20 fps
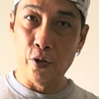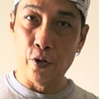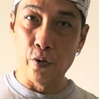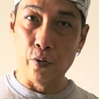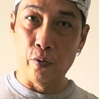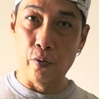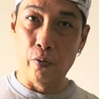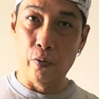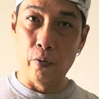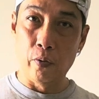
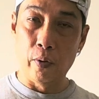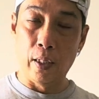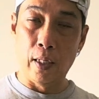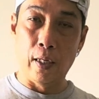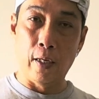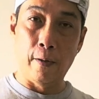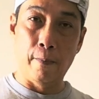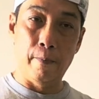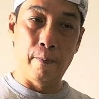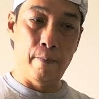to
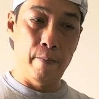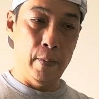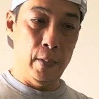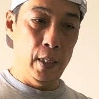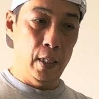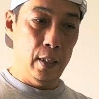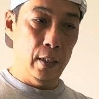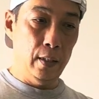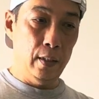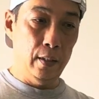
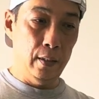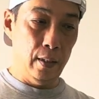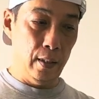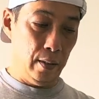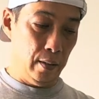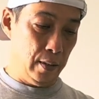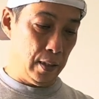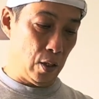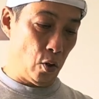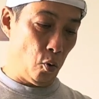
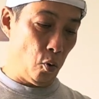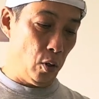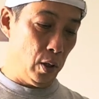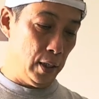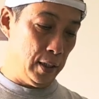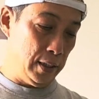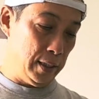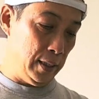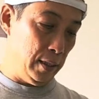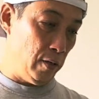the
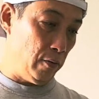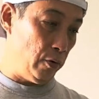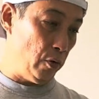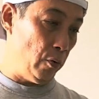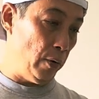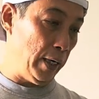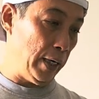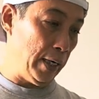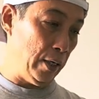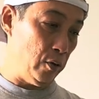quality of the
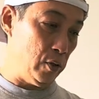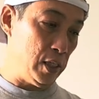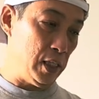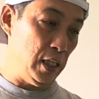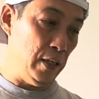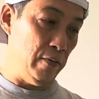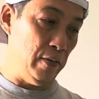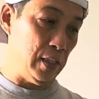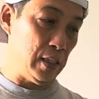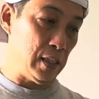racket to
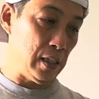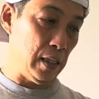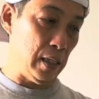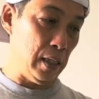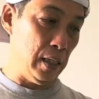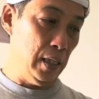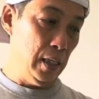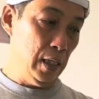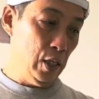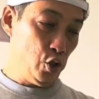see if it's
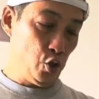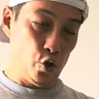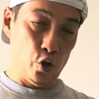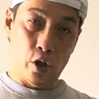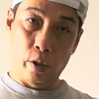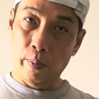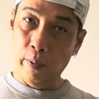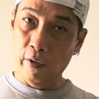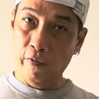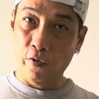
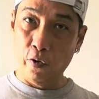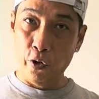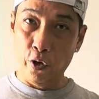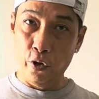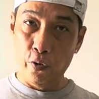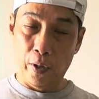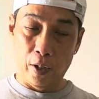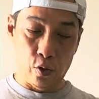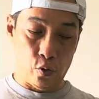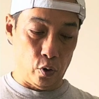suitable for
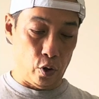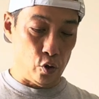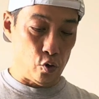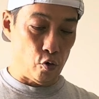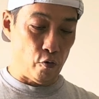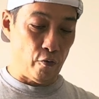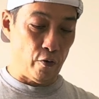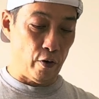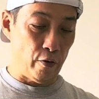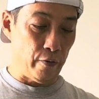you and so on and
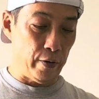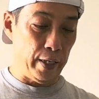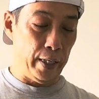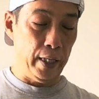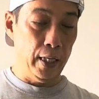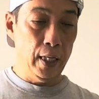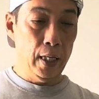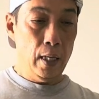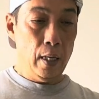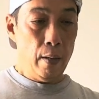so forth, right?
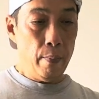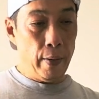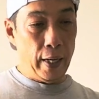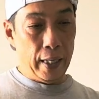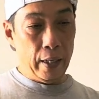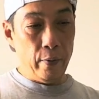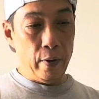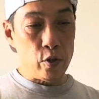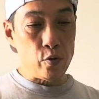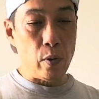But
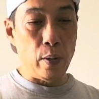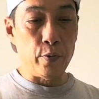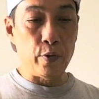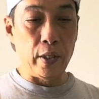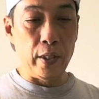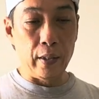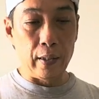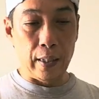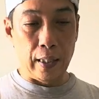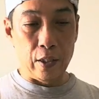anyways, what I'm
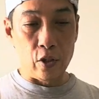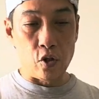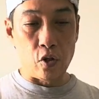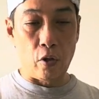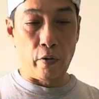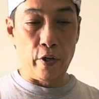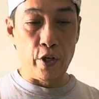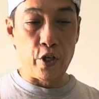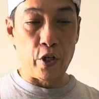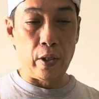trying to cut the
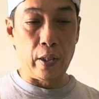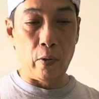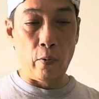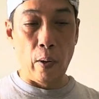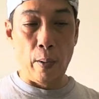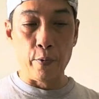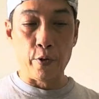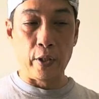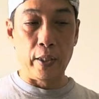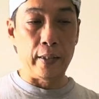story short,
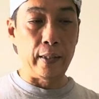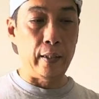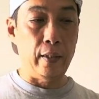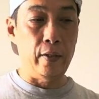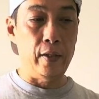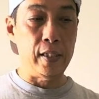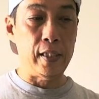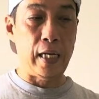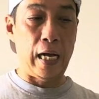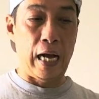what I'm trying to tell
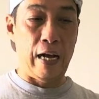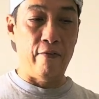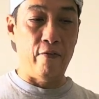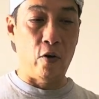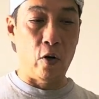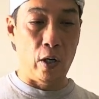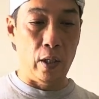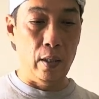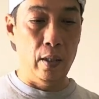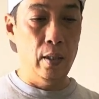you is that I've
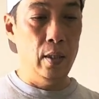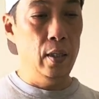got